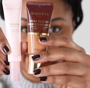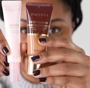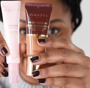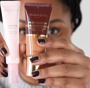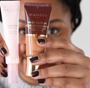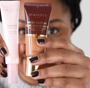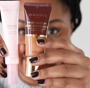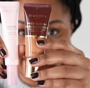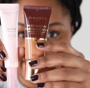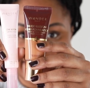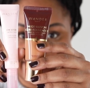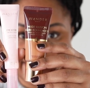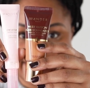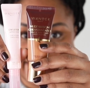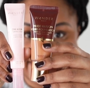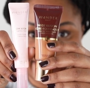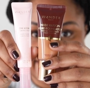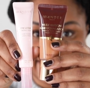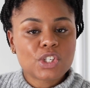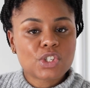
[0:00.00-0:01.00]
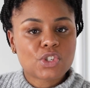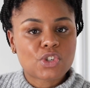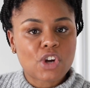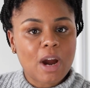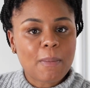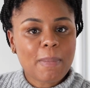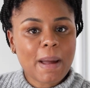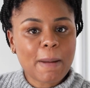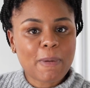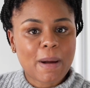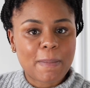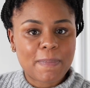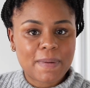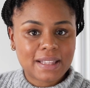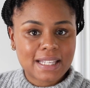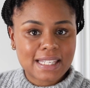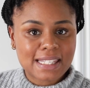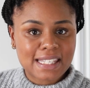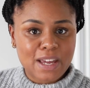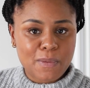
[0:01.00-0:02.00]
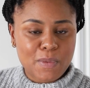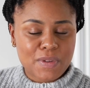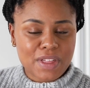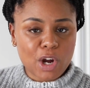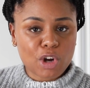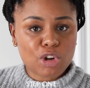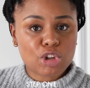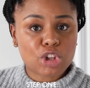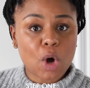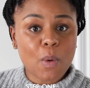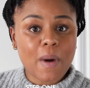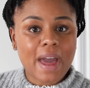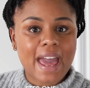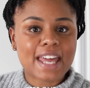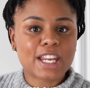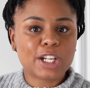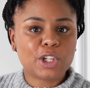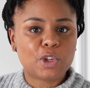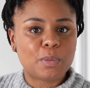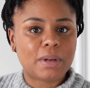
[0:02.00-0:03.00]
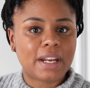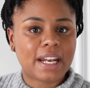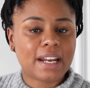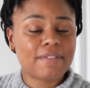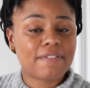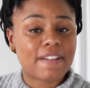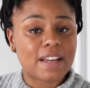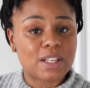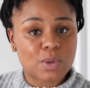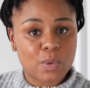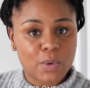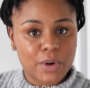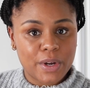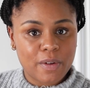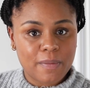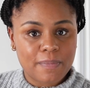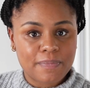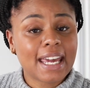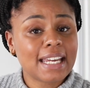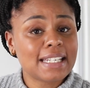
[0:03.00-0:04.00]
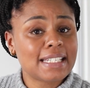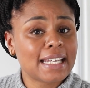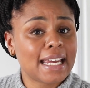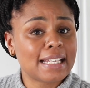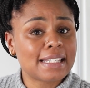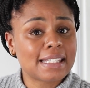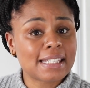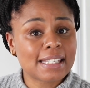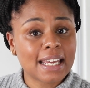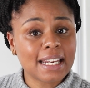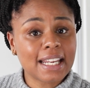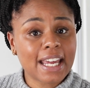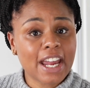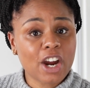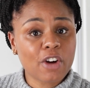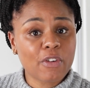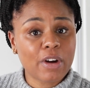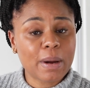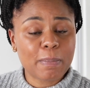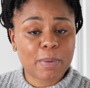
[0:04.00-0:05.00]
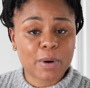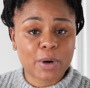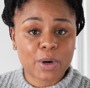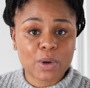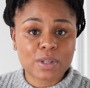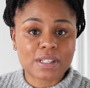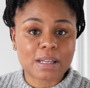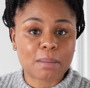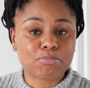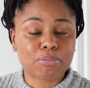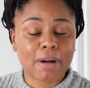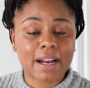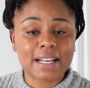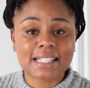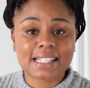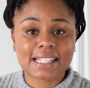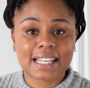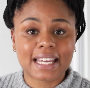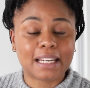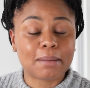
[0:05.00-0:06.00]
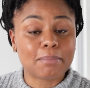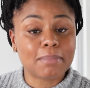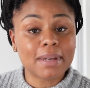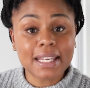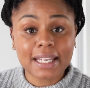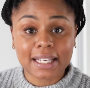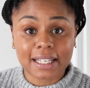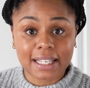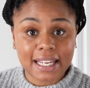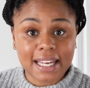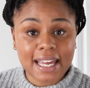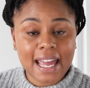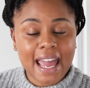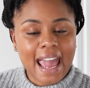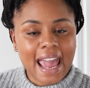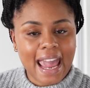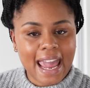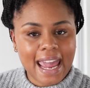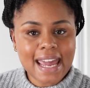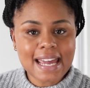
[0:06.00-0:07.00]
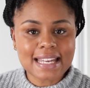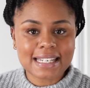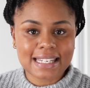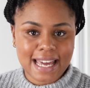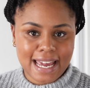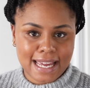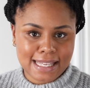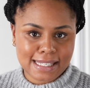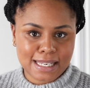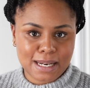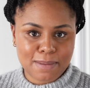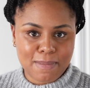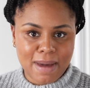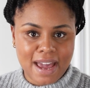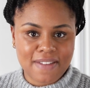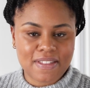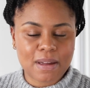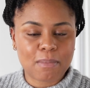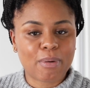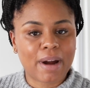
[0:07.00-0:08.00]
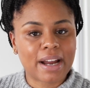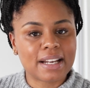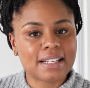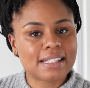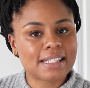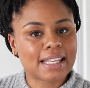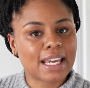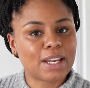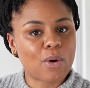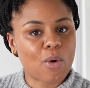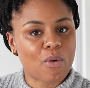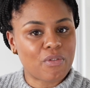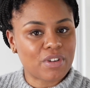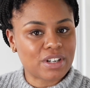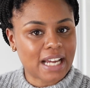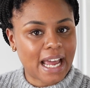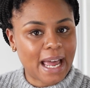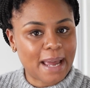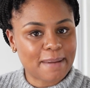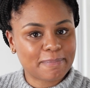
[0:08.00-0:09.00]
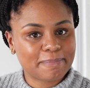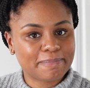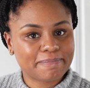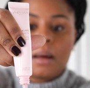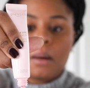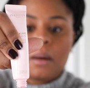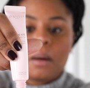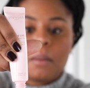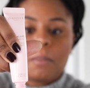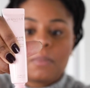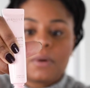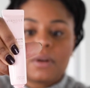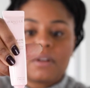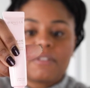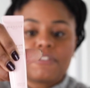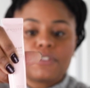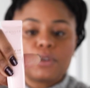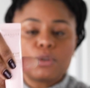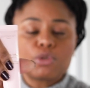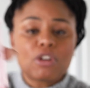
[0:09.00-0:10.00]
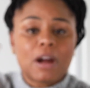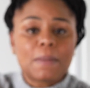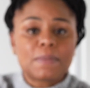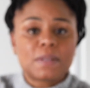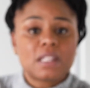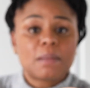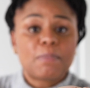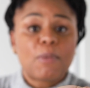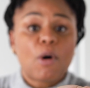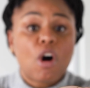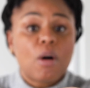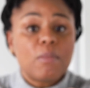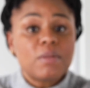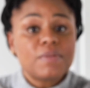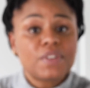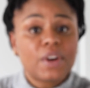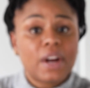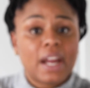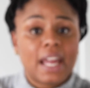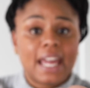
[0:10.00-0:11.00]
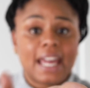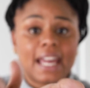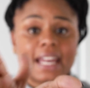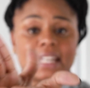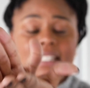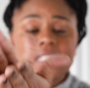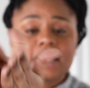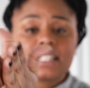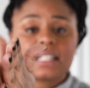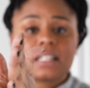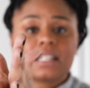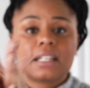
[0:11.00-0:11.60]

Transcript: Liquid Foundation. Start by prepping the skin with our Glow Ahead Illuminating Face Oil. It contains skincare-grade pearls that brighten skin immediately and niacinamide that brightens skin over time. Put a few drops in the palm of your hand,